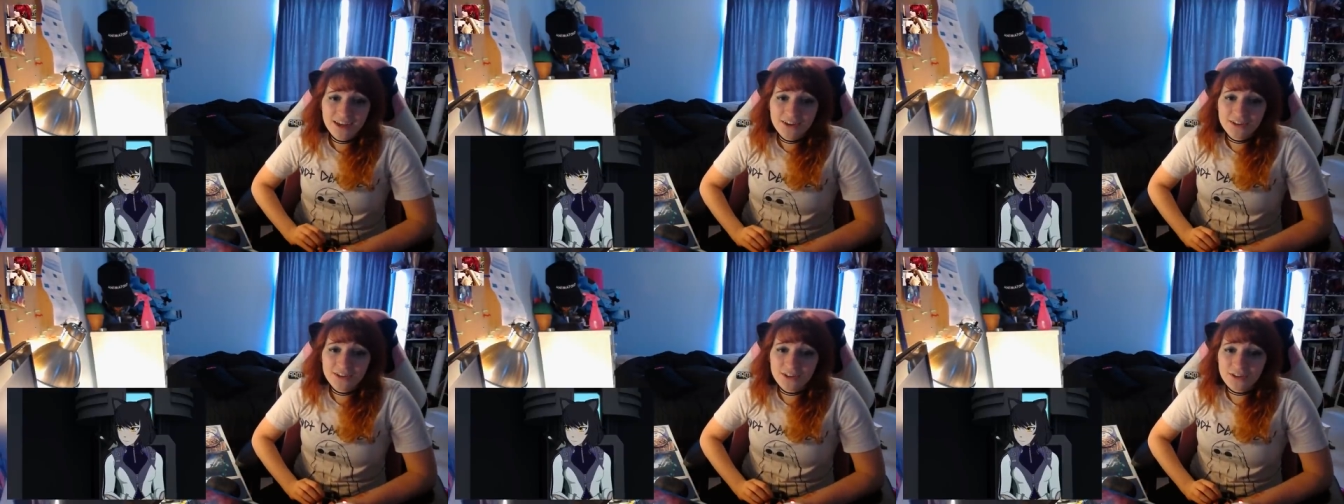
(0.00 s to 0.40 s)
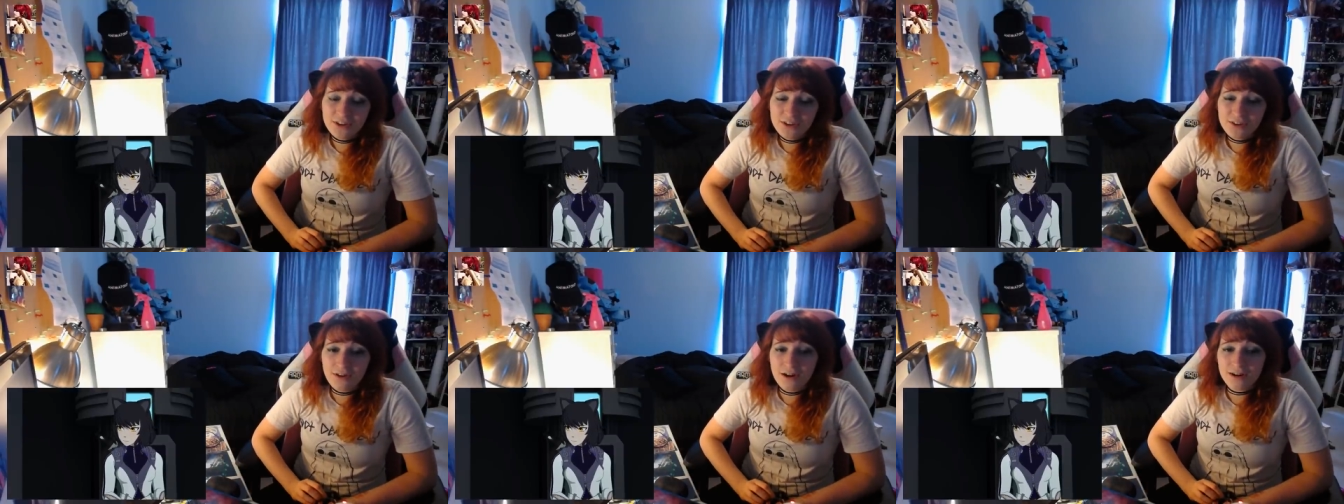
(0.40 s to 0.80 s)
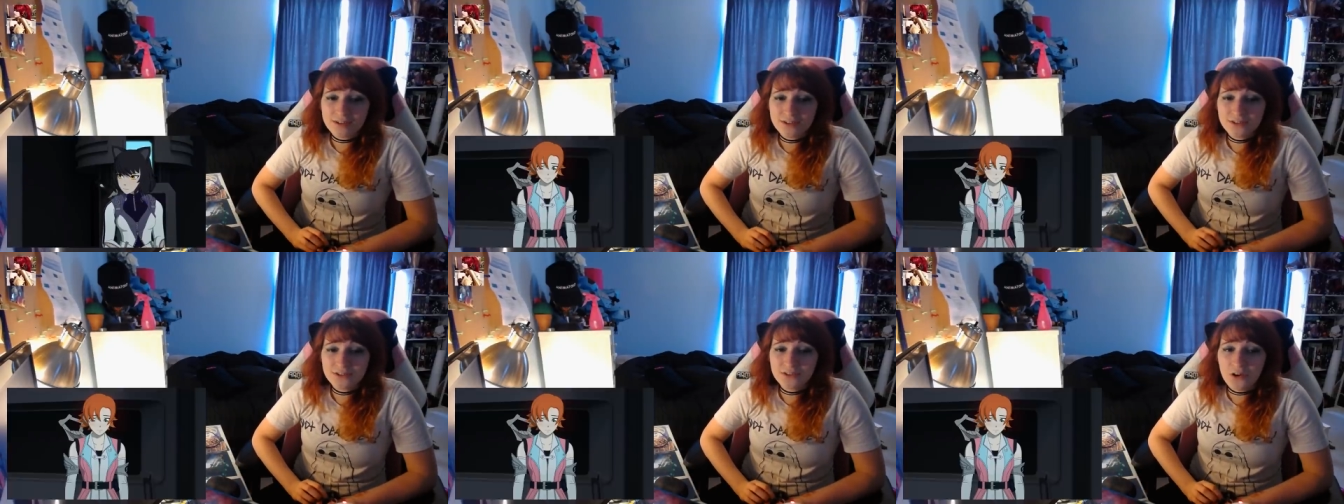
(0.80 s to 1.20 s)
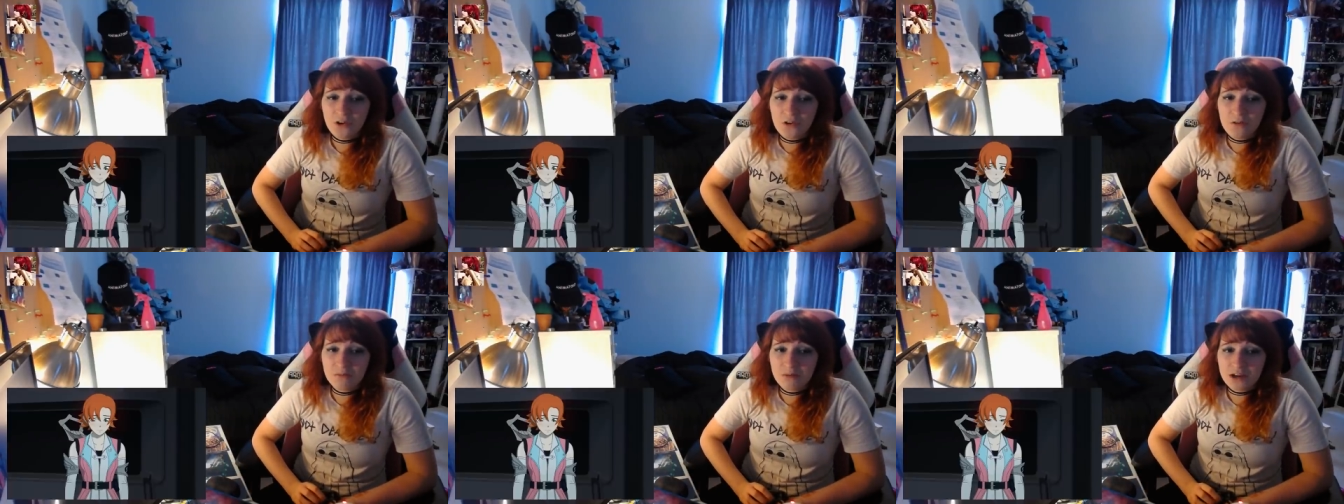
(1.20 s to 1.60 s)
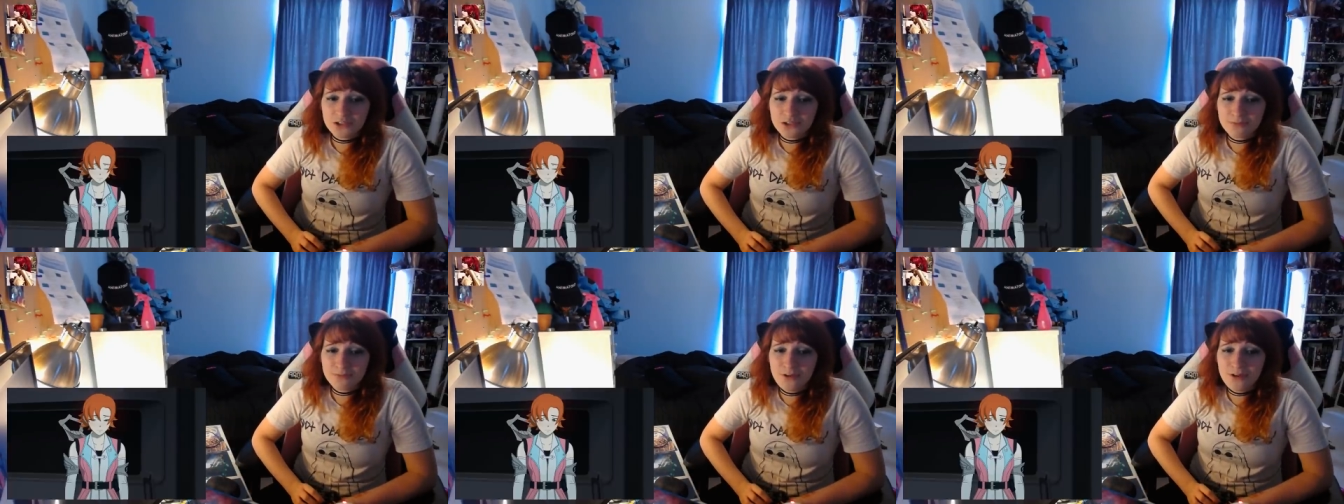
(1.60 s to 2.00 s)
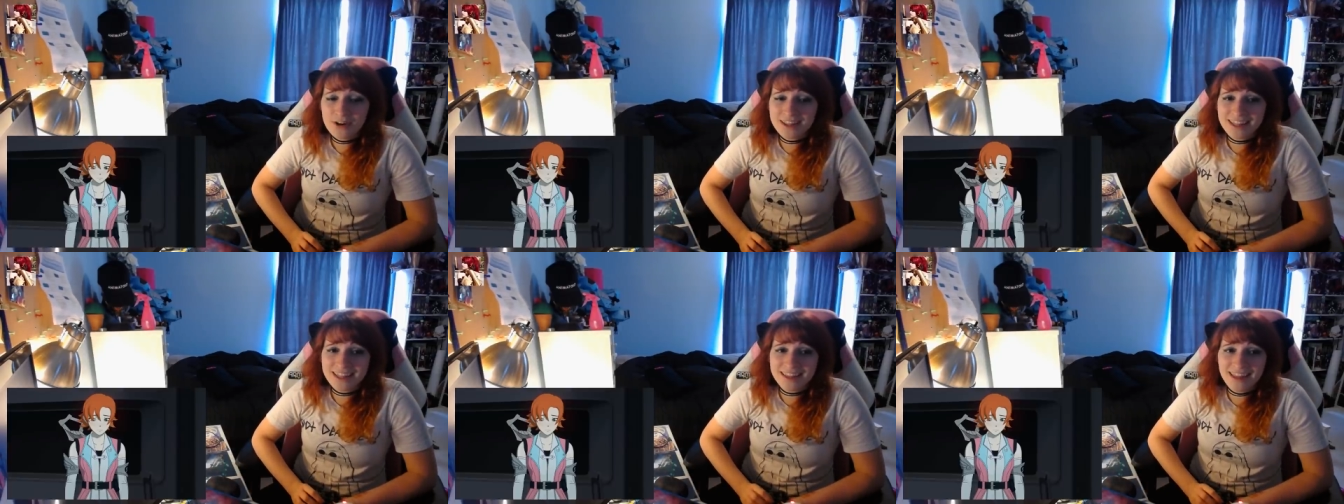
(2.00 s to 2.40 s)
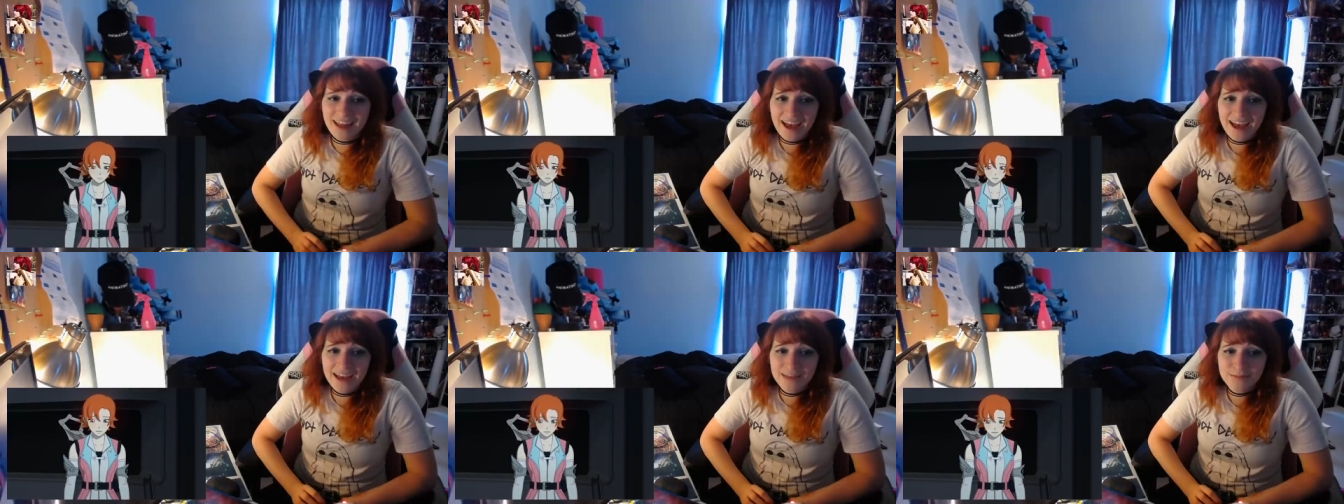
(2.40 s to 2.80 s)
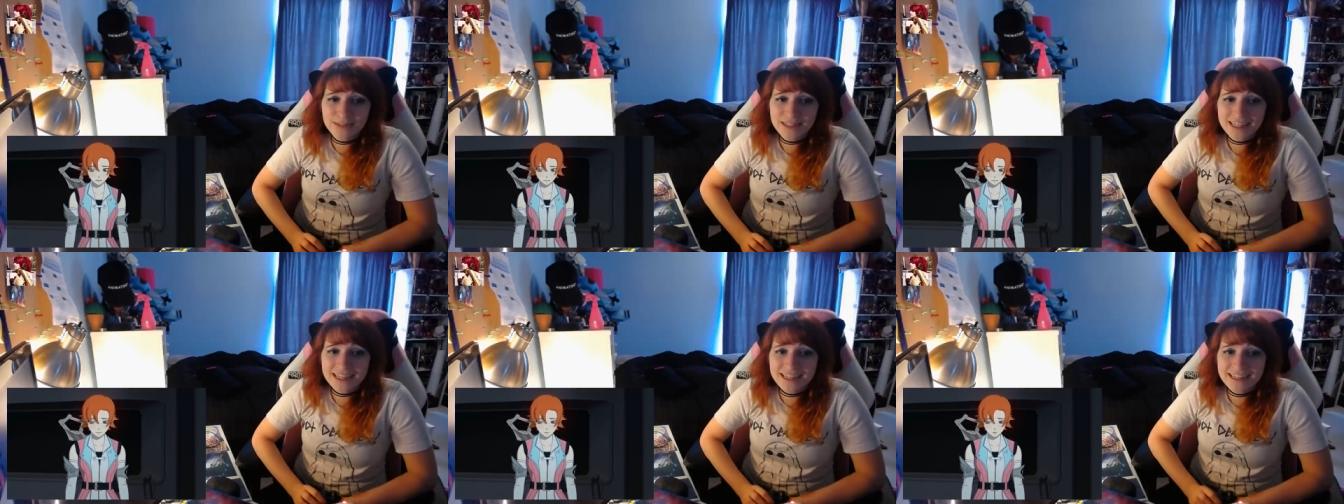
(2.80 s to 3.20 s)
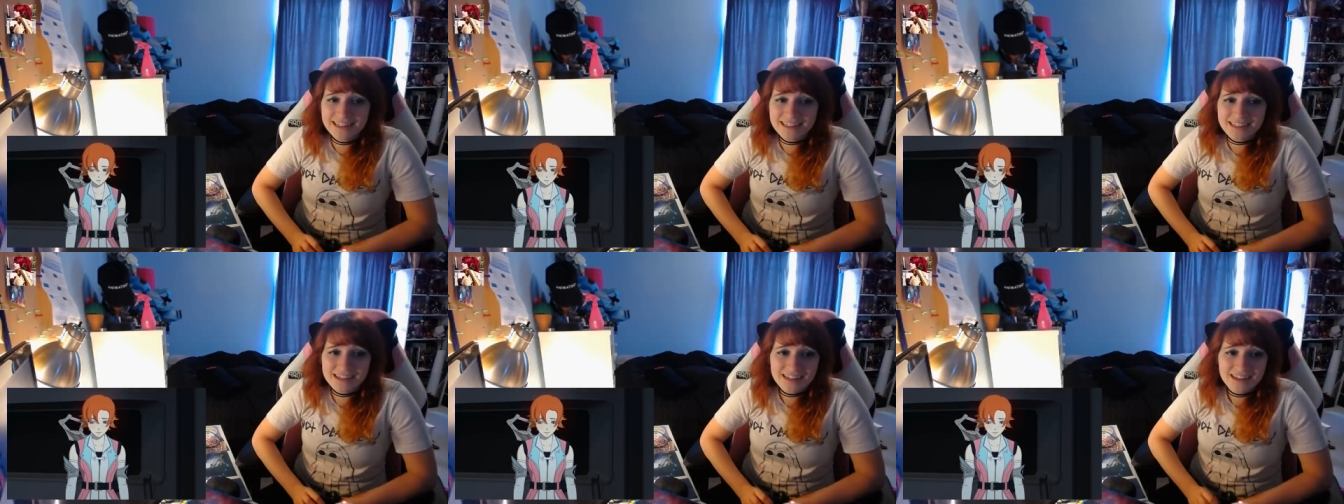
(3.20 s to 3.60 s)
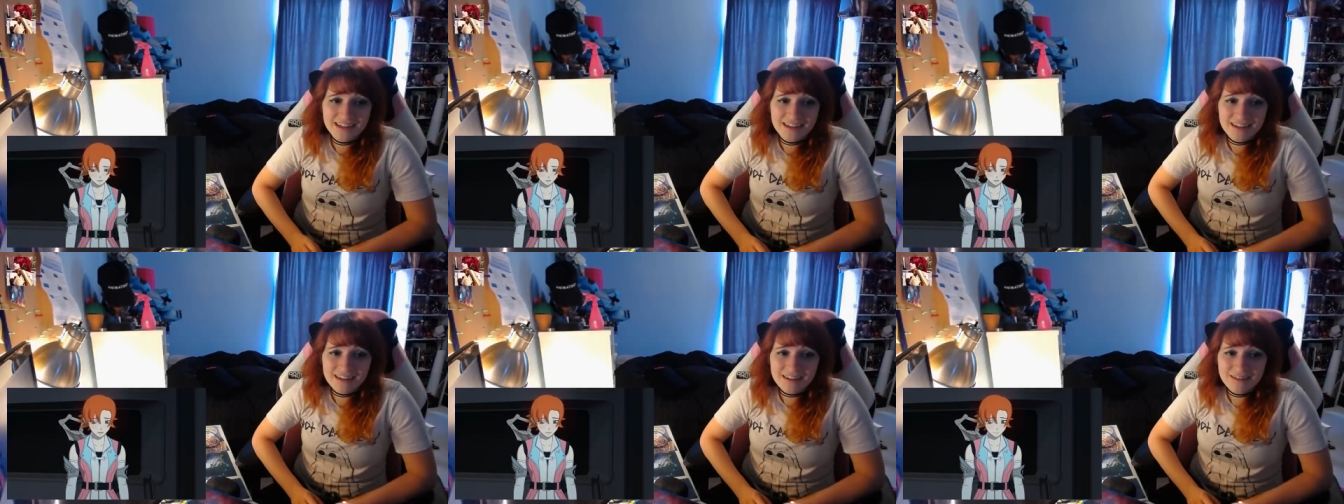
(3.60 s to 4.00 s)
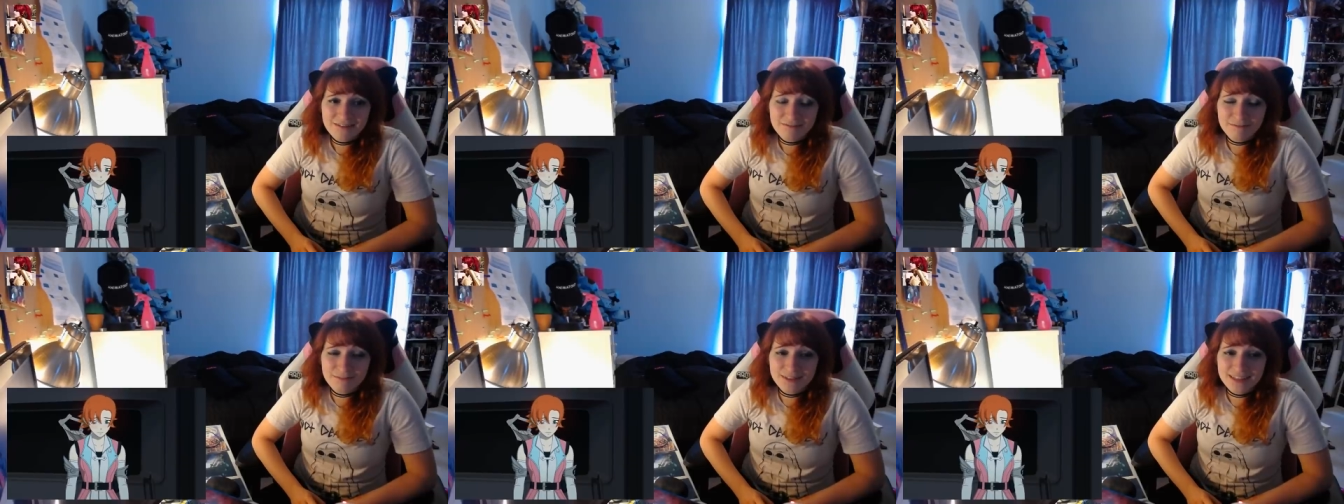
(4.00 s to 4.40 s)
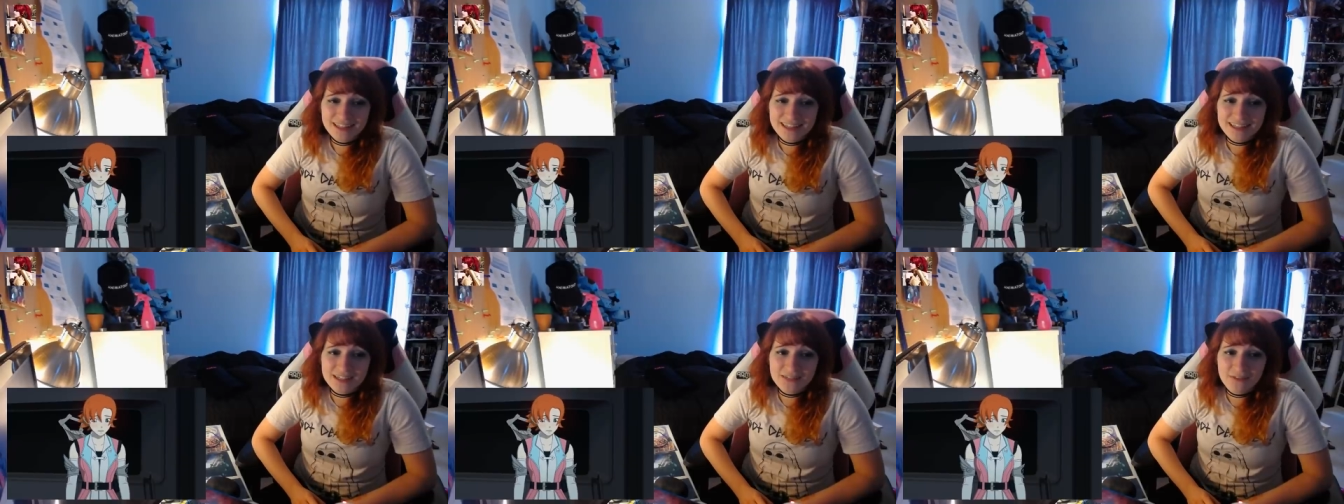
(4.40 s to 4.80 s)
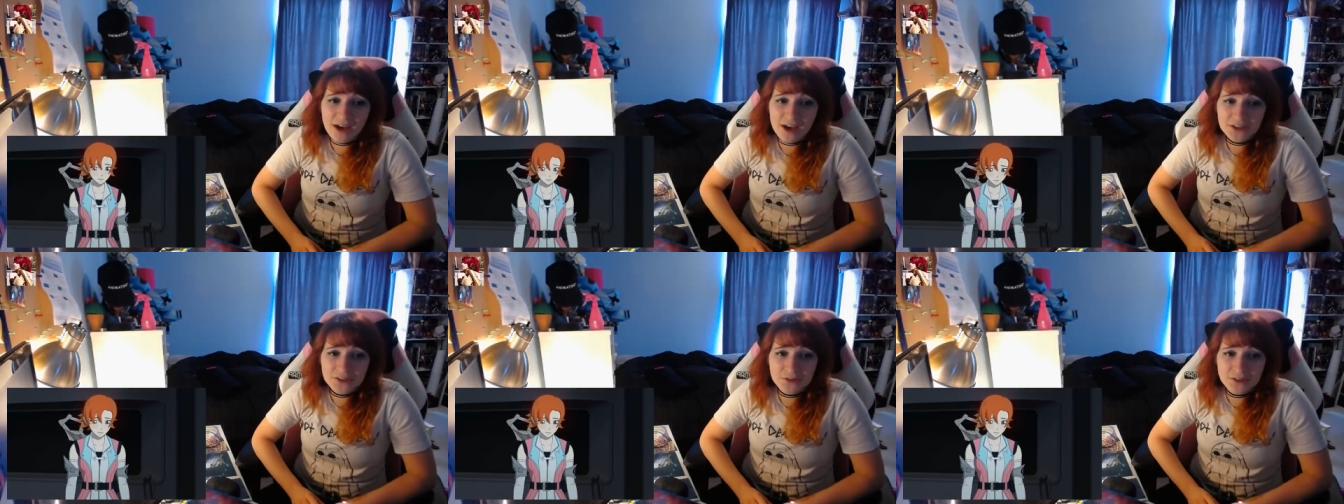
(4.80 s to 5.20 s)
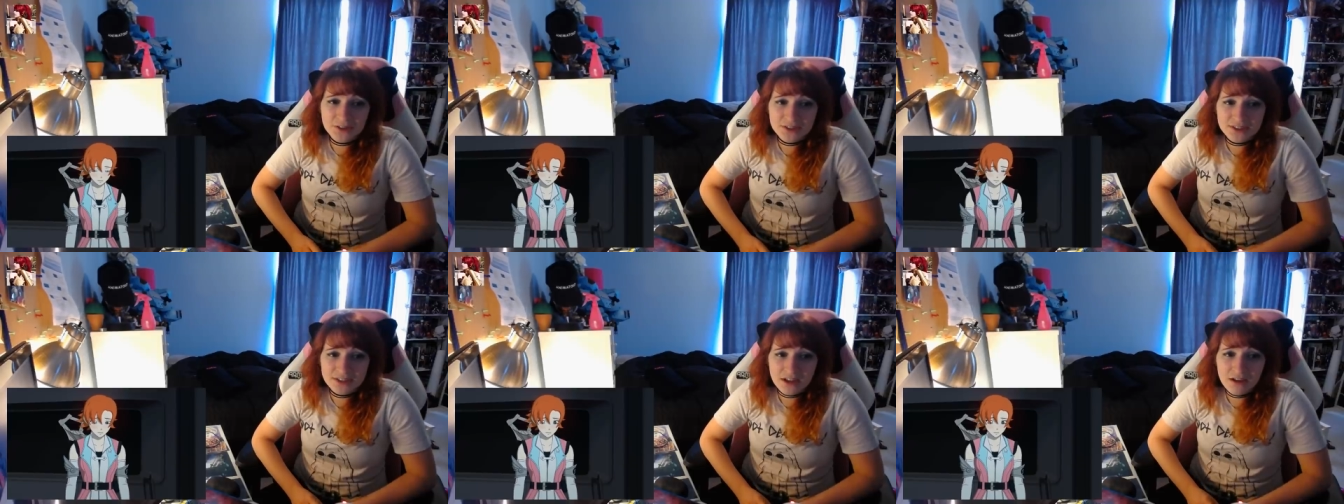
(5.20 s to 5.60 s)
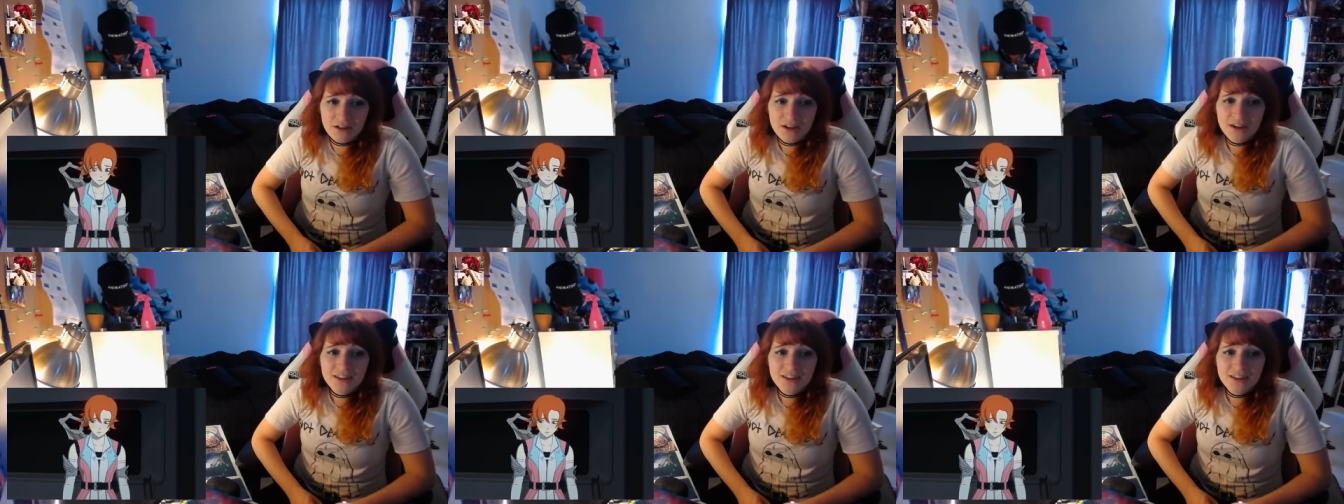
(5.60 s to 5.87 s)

you are so much more than that. Please, please value yourself.